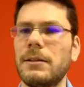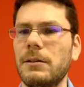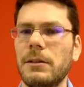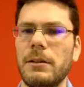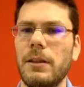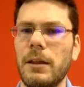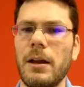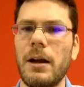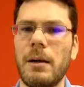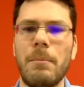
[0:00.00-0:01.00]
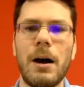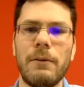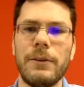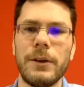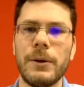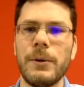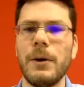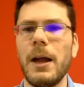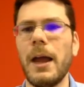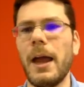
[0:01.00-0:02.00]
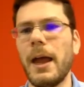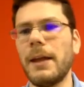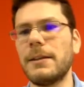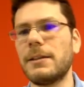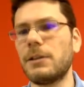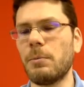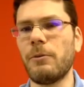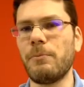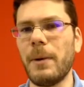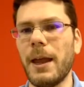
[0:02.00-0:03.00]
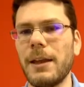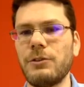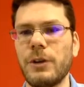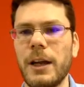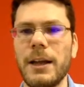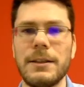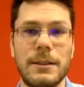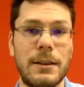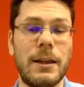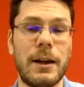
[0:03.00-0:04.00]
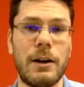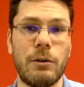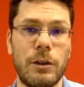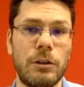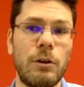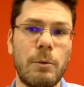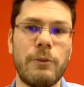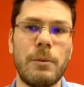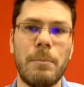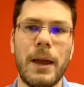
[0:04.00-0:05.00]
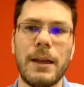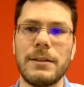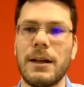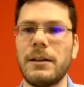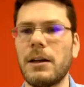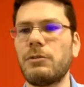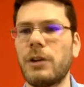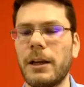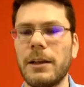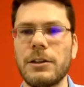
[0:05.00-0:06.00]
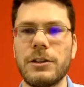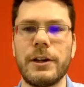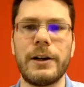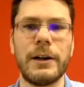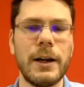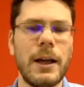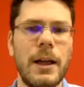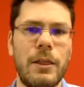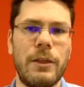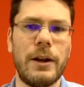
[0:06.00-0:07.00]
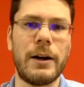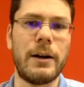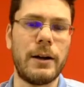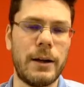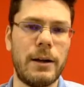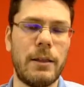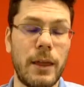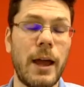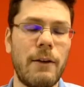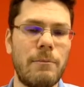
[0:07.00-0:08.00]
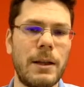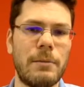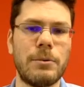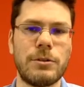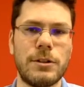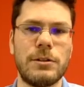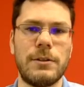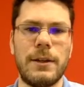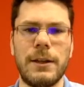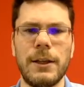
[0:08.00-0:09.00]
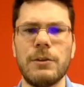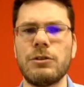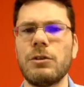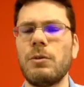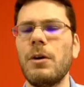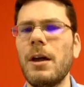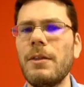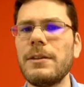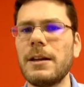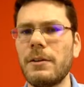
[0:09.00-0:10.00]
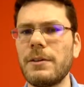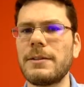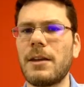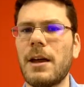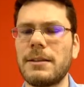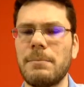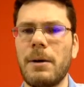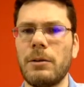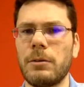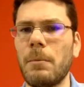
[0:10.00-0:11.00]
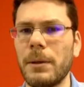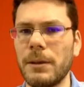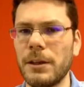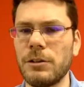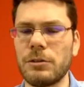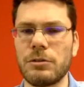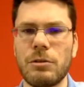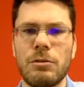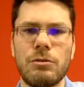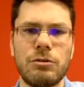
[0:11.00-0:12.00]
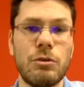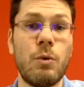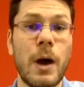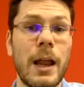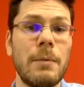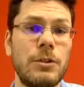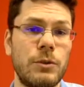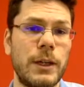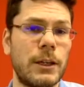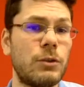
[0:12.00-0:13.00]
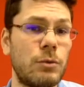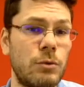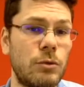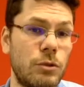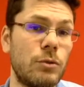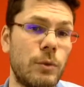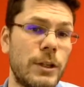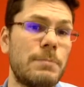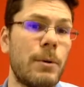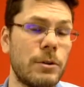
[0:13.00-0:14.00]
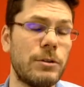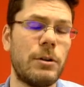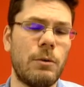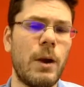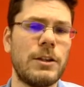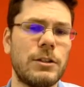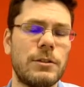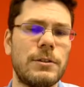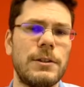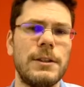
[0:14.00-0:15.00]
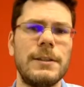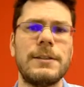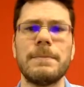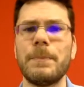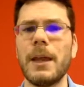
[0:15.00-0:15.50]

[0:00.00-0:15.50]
you, they are above you, and top of page rates, they are on the top of the page, and outranking share, they, are, uh, they have better position than you. So these are the stats about competition. so what I'm doing to, to respond to your question is